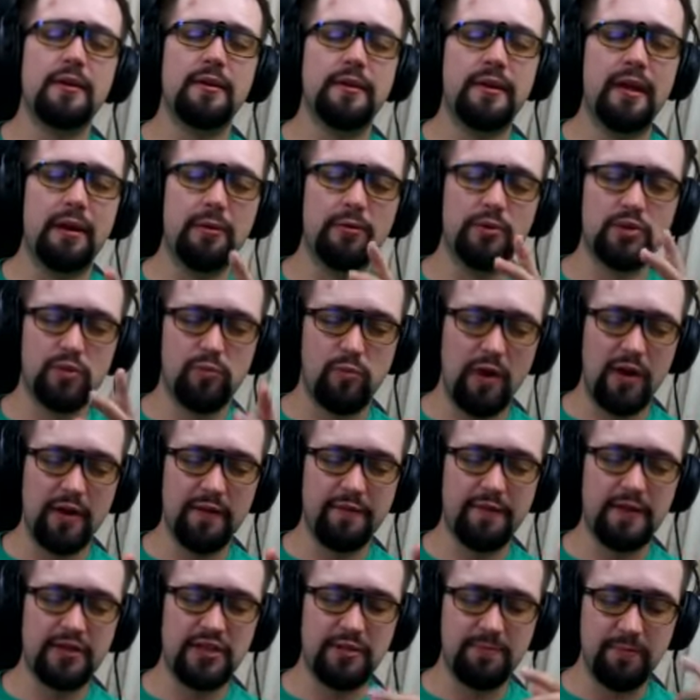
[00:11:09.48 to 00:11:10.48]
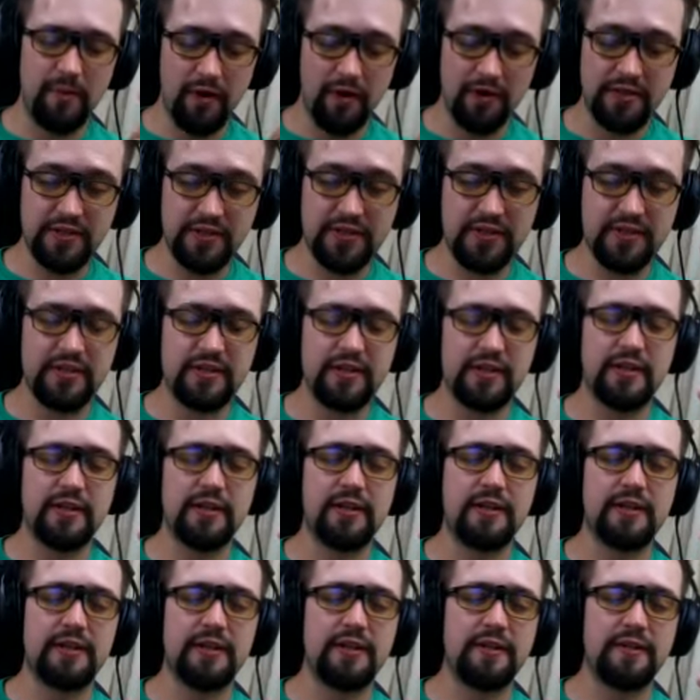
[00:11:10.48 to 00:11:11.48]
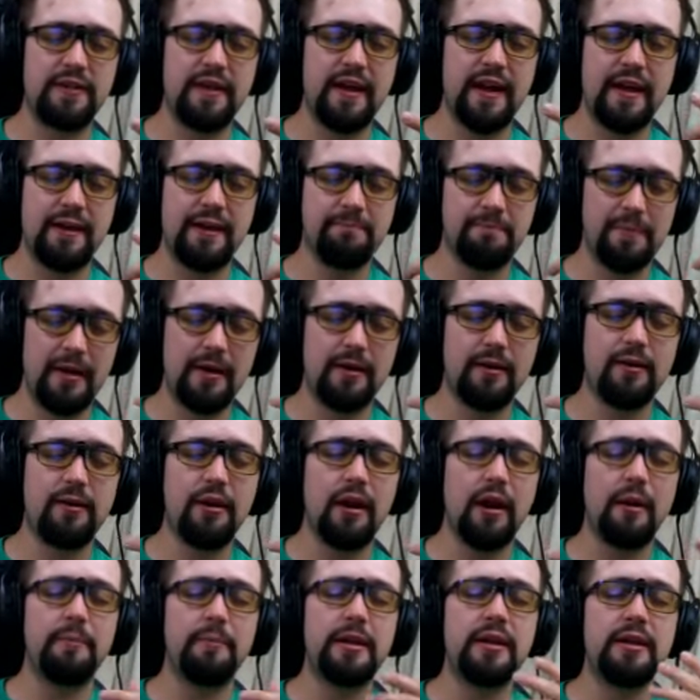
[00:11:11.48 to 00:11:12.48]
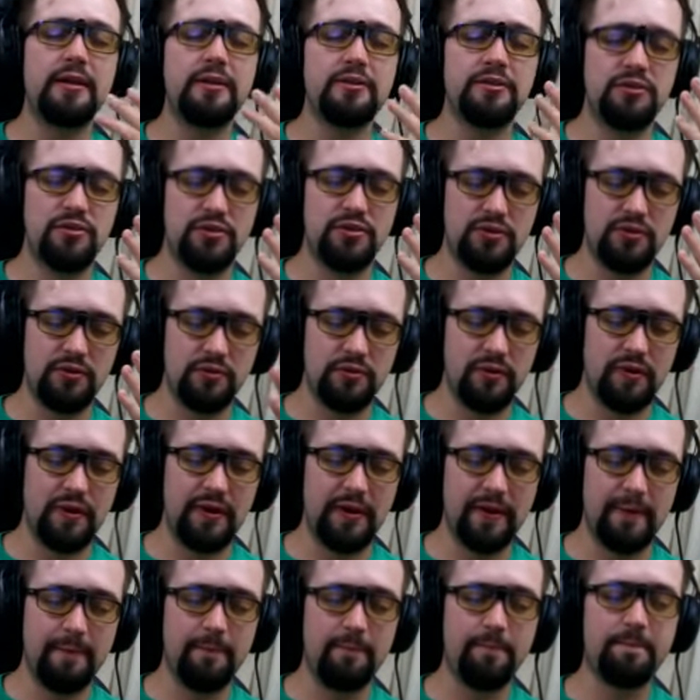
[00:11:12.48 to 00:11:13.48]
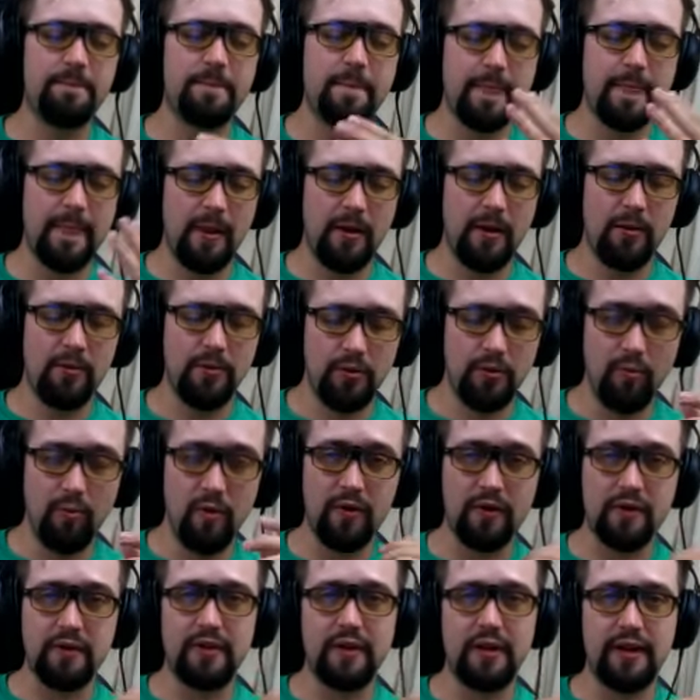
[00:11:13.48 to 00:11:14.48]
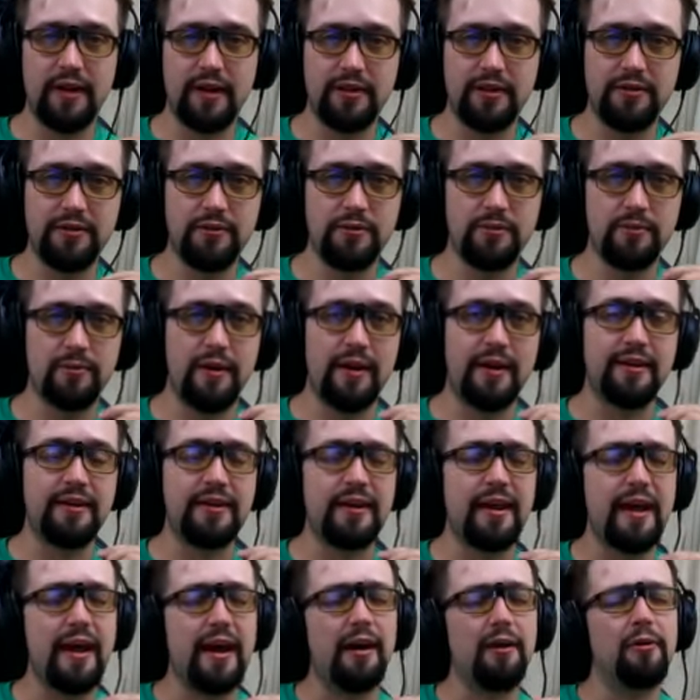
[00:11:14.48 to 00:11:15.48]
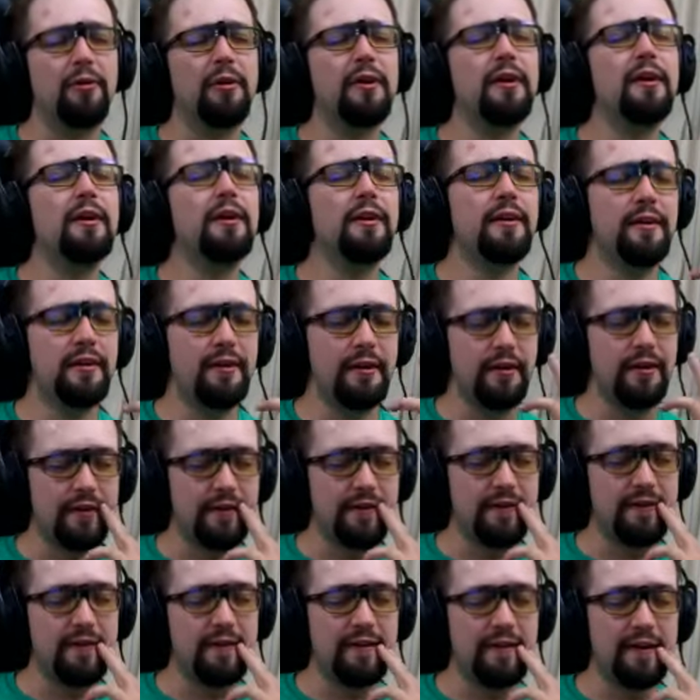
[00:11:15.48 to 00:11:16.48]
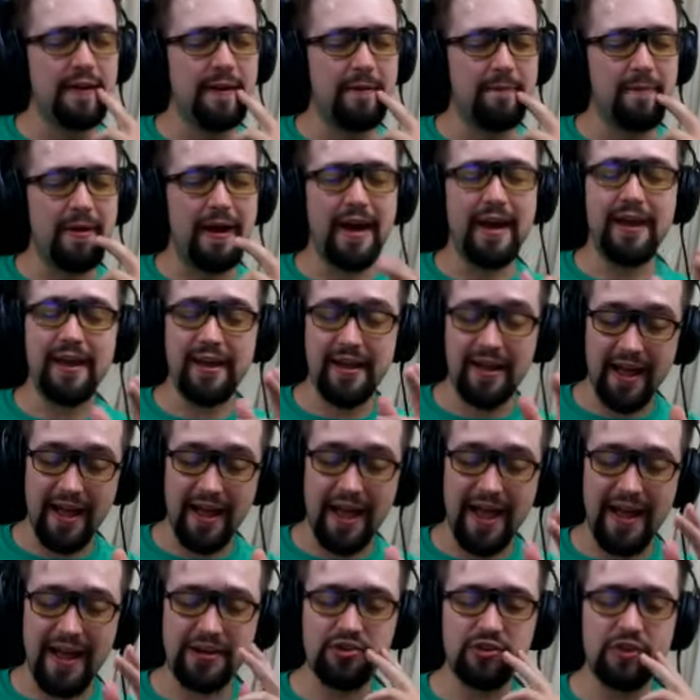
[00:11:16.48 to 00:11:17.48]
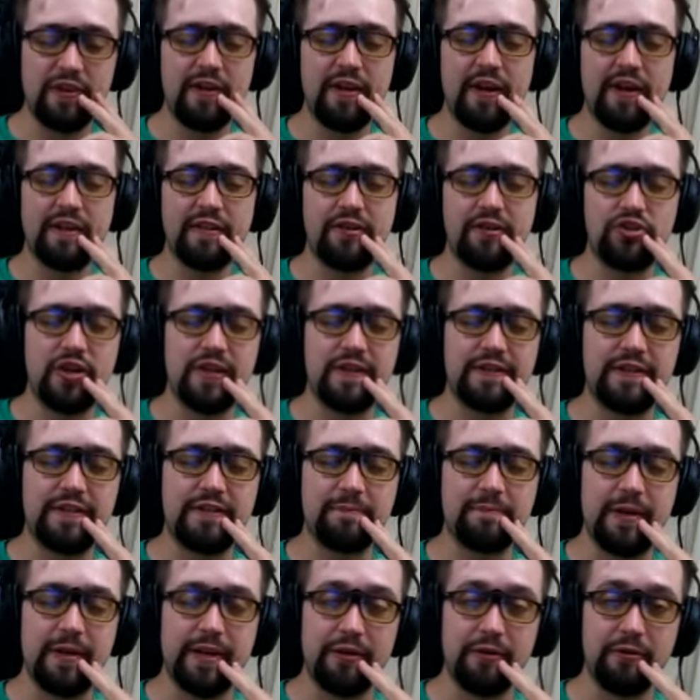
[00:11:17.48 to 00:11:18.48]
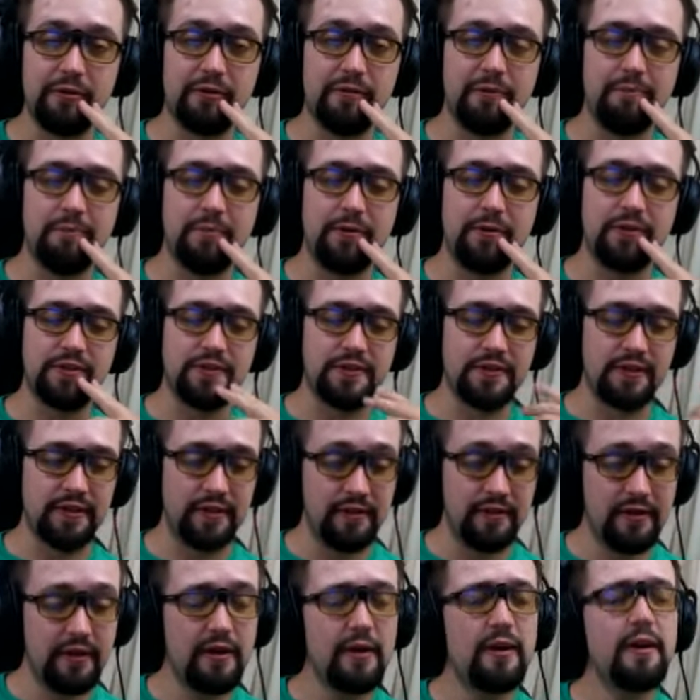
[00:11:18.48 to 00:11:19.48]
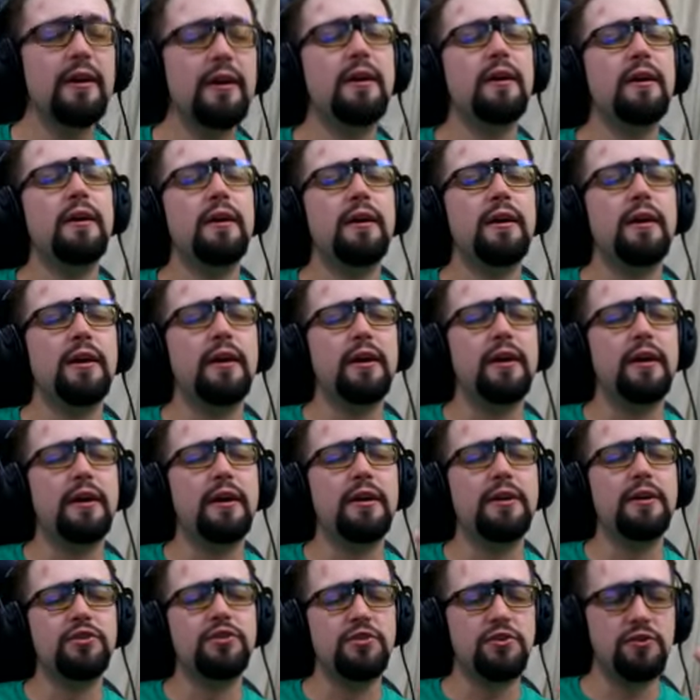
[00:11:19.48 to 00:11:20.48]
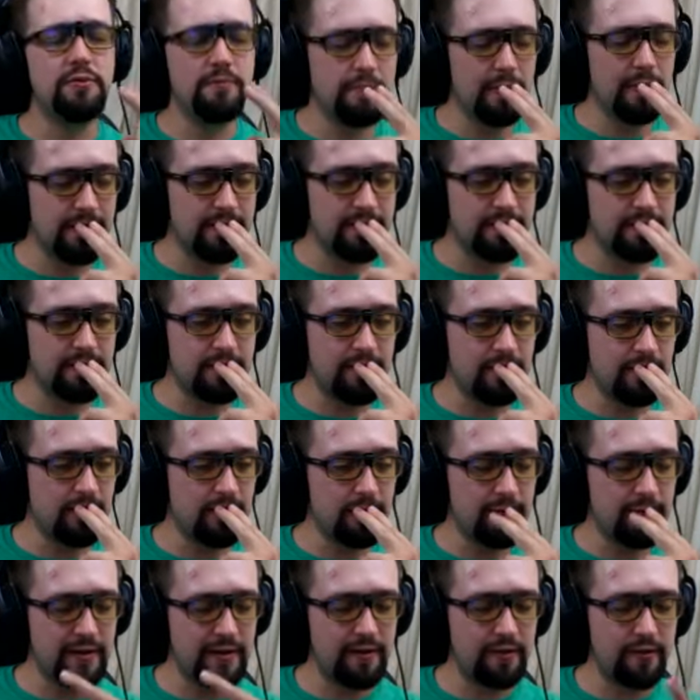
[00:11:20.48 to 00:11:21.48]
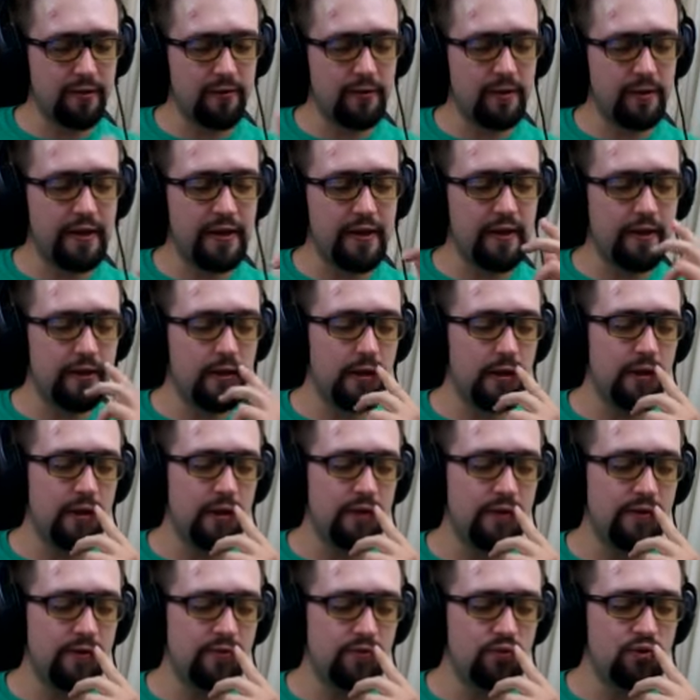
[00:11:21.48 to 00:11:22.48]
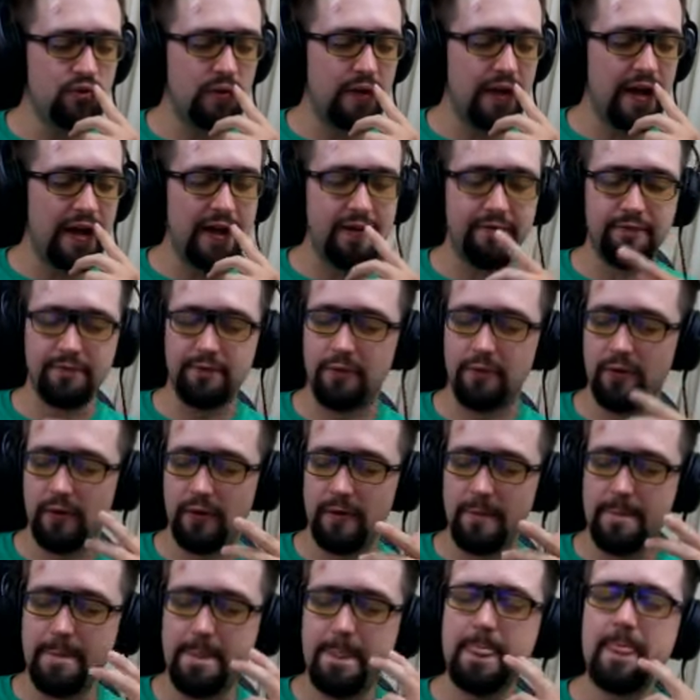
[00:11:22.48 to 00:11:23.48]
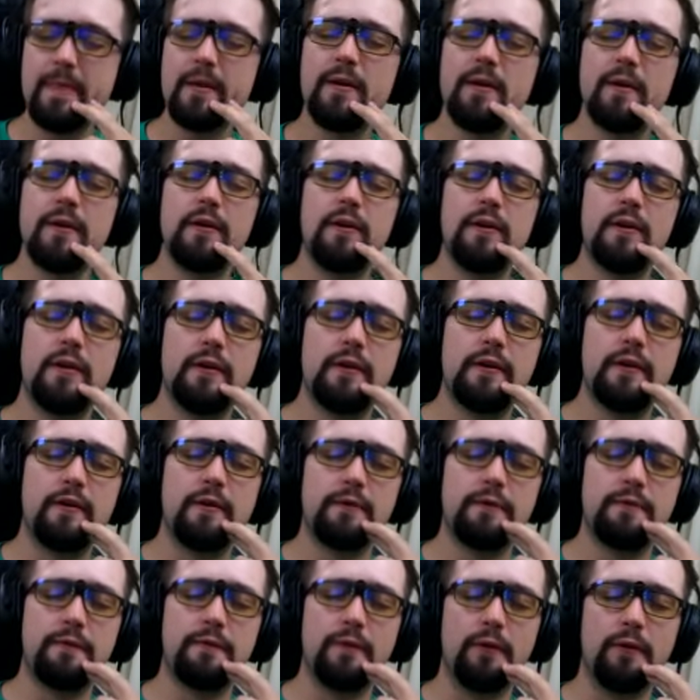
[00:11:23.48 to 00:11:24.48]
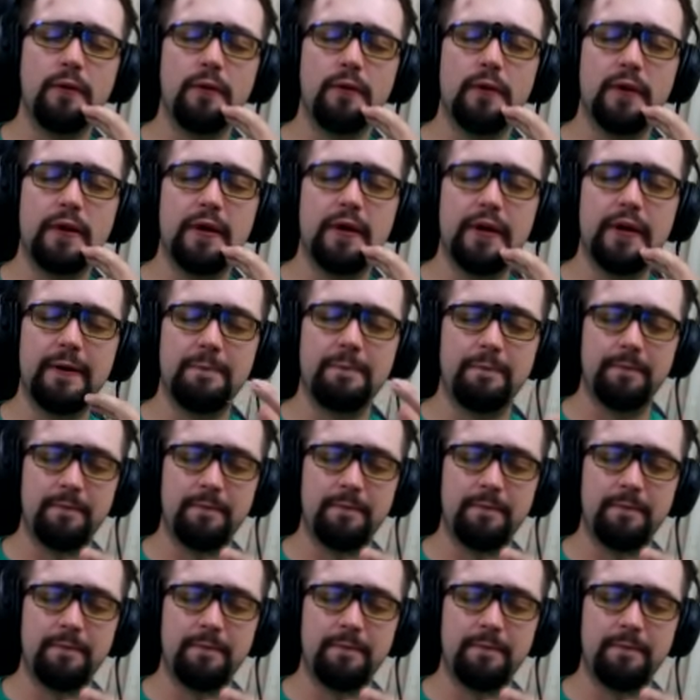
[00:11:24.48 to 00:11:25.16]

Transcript: was one of the sparks that got me into the work that I do right now. And I actually got the chance to meet her in person 2 months ago in early July for uh,